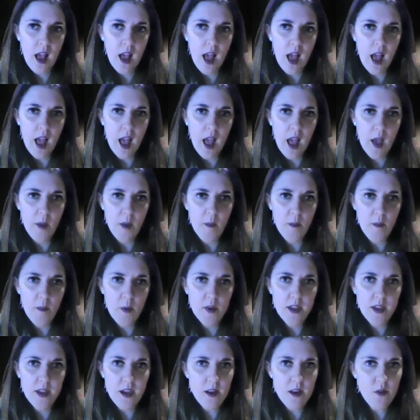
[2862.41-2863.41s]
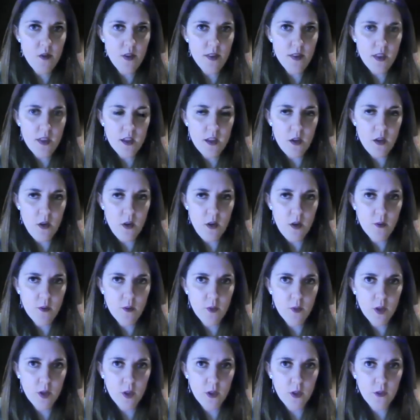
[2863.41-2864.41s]
Um, but yeah, no, I think um,
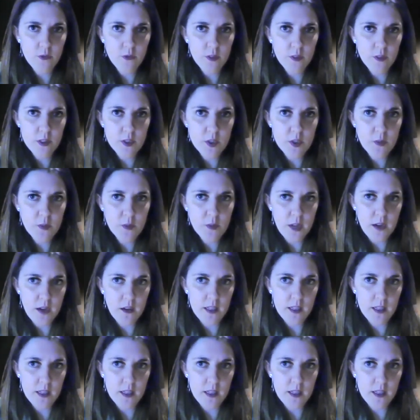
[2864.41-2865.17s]
we're going to finish up there.